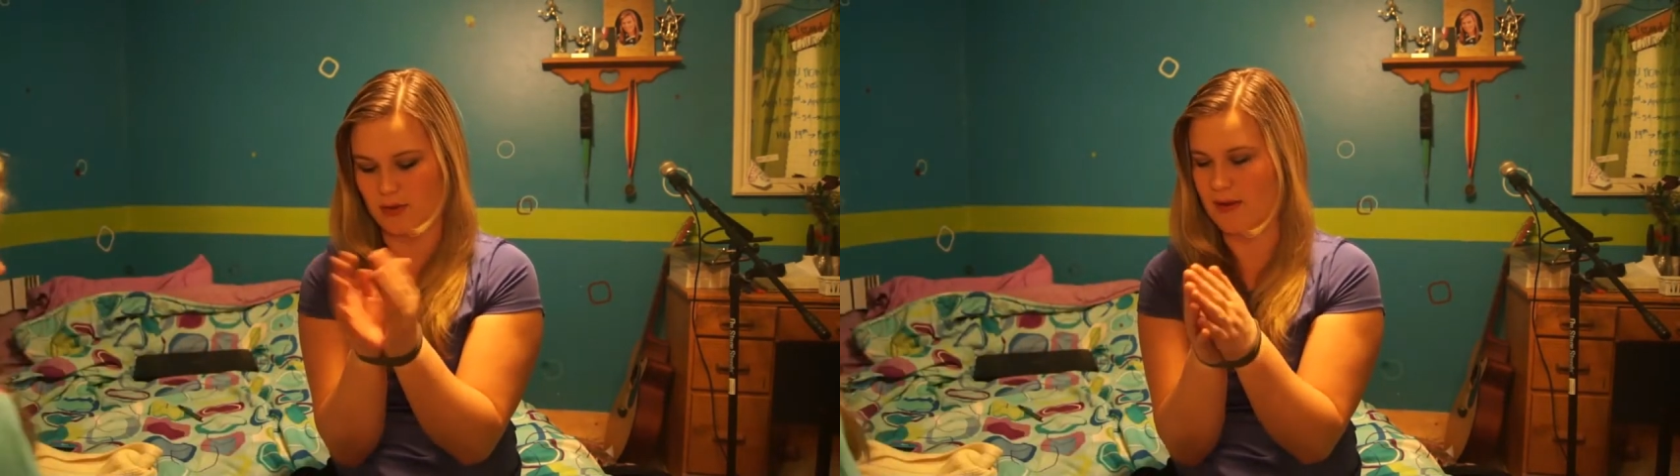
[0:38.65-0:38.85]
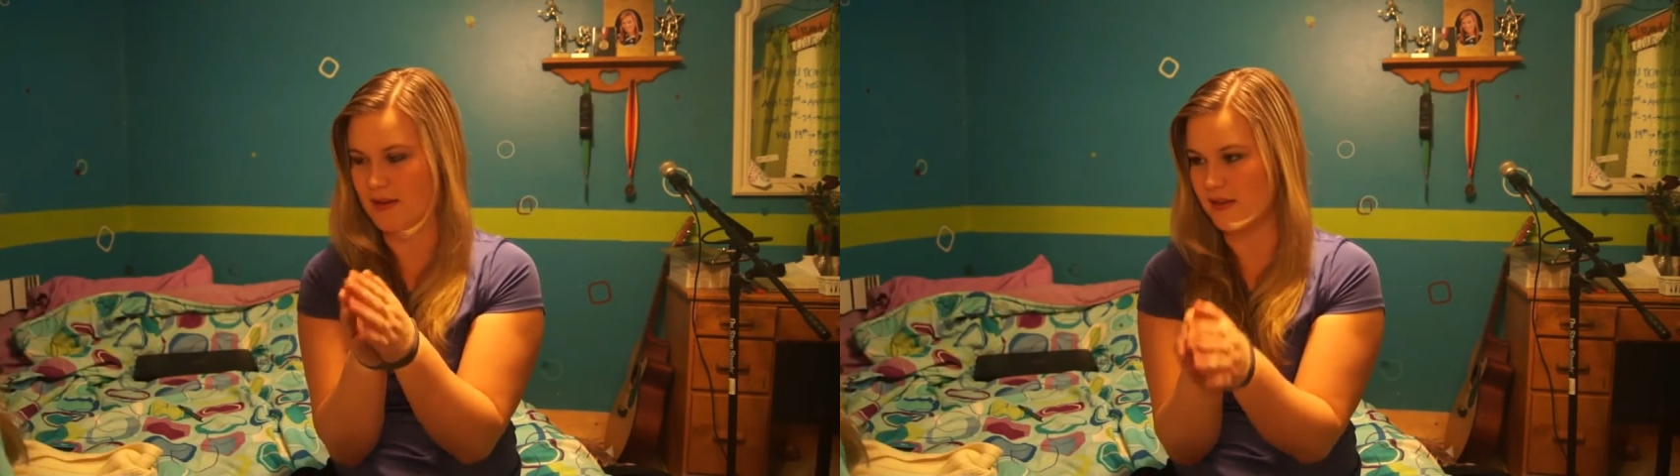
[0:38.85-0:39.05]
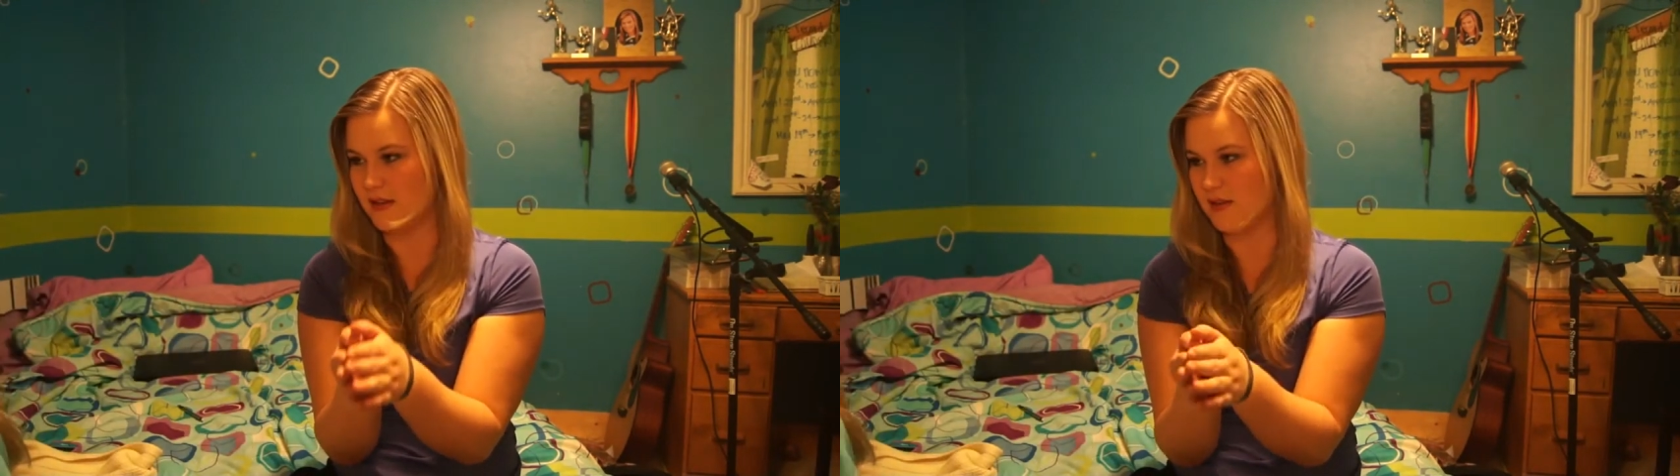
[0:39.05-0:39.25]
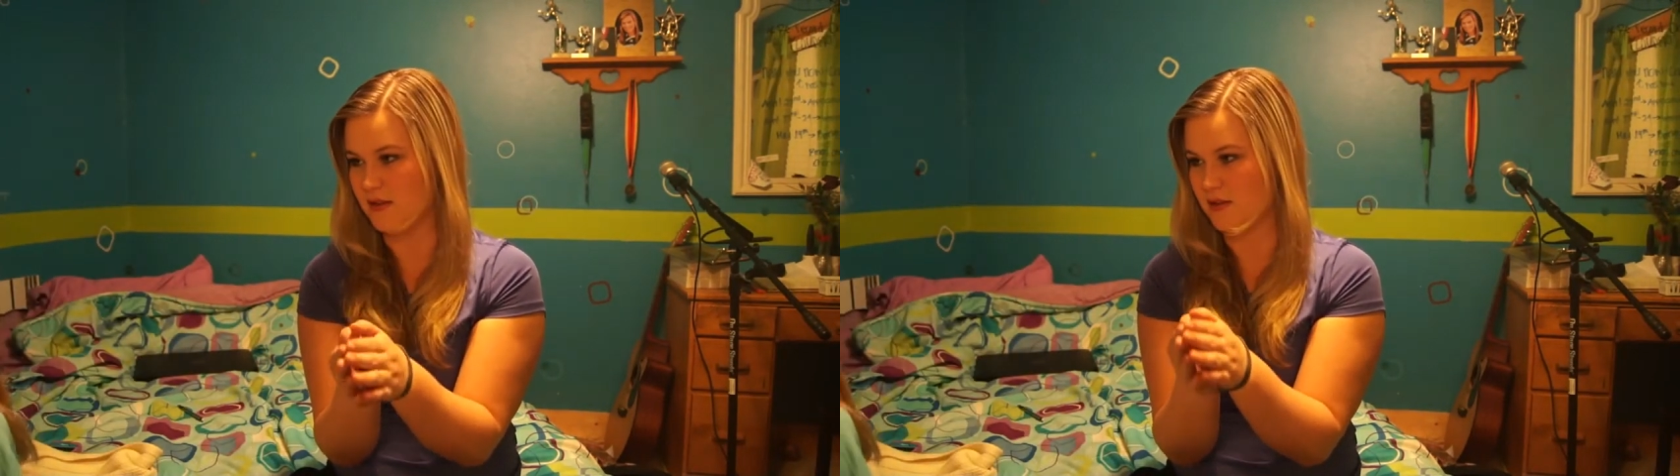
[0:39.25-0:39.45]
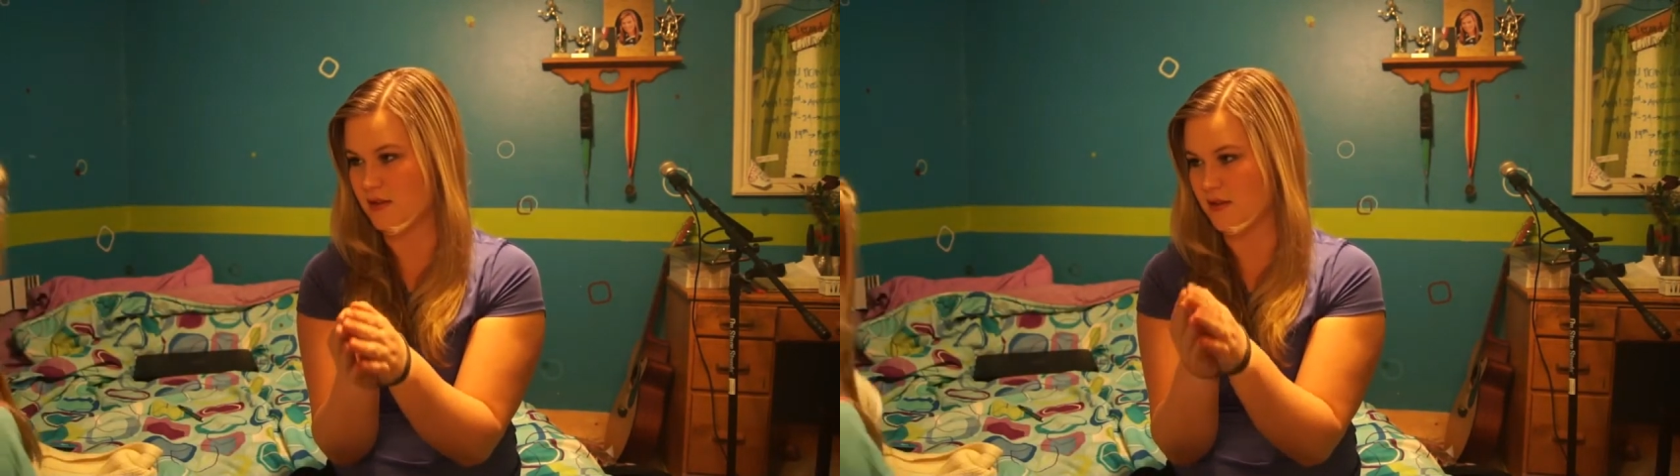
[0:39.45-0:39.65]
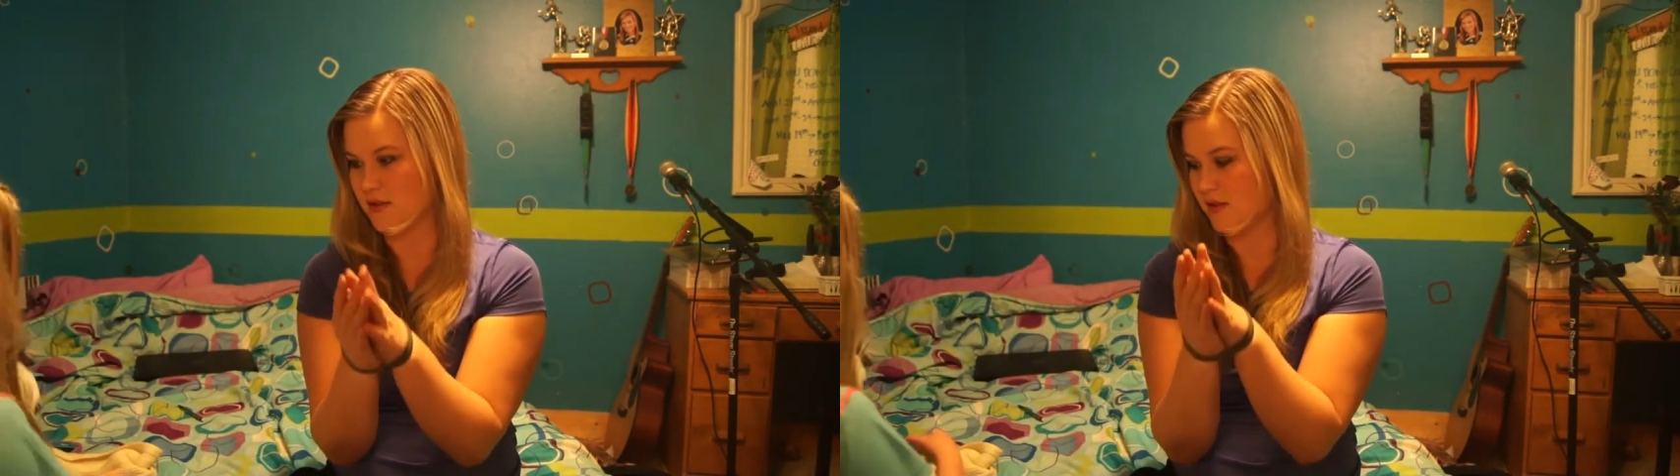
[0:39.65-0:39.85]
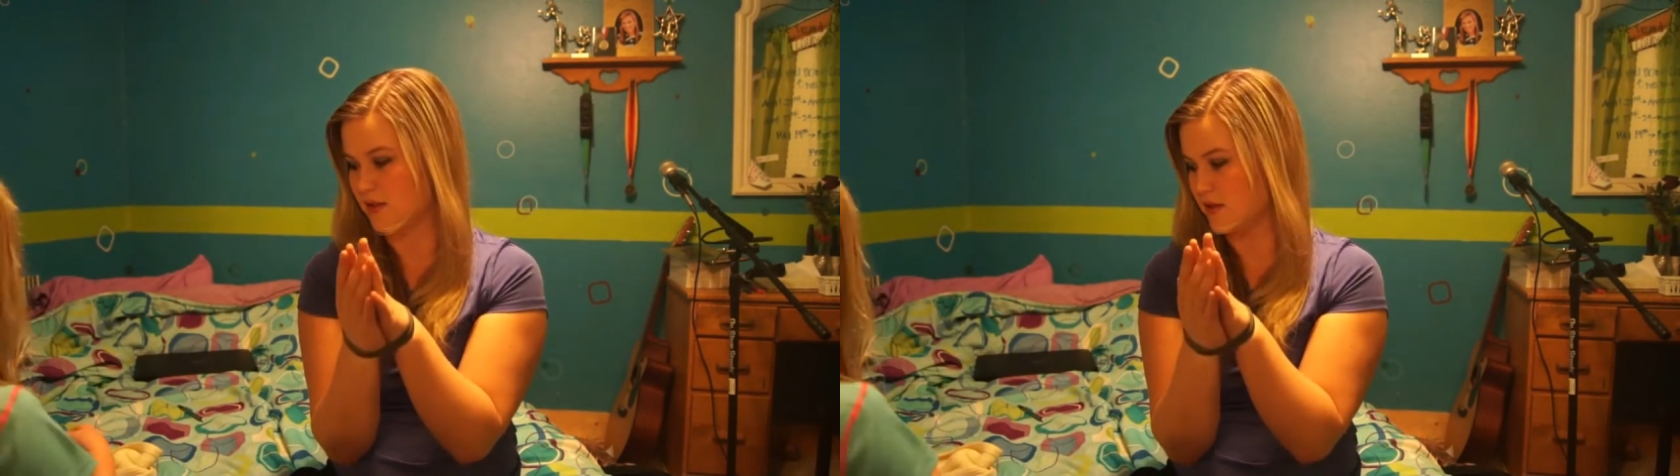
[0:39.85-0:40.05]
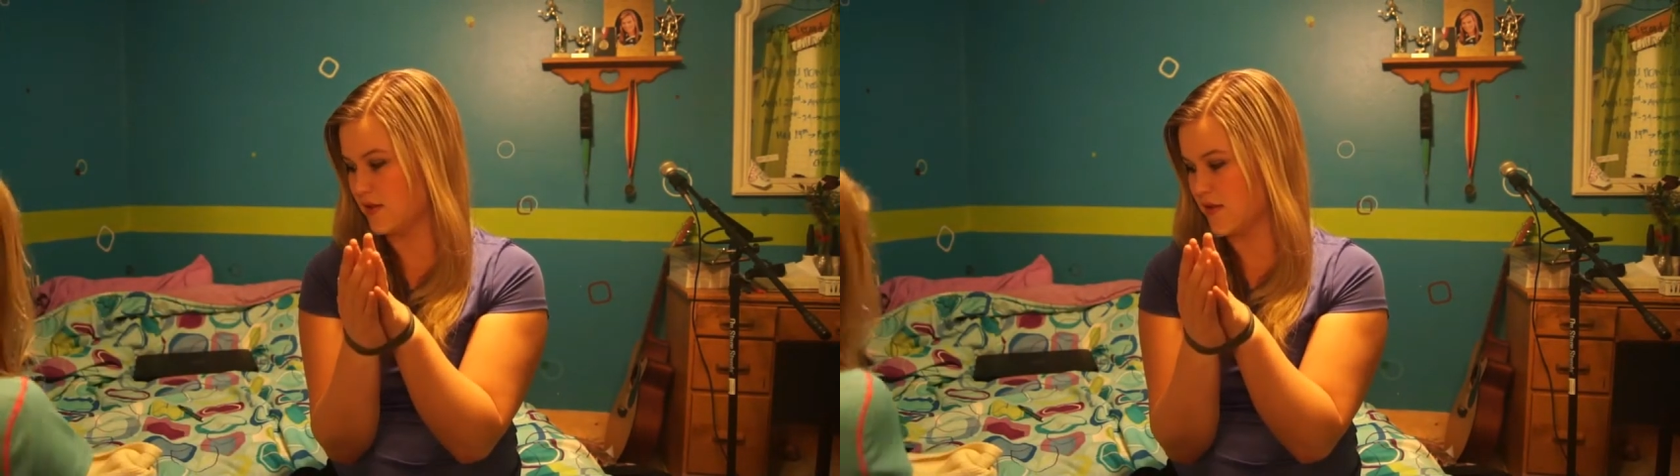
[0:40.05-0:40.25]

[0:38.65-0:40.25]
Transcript: one wrist? I know.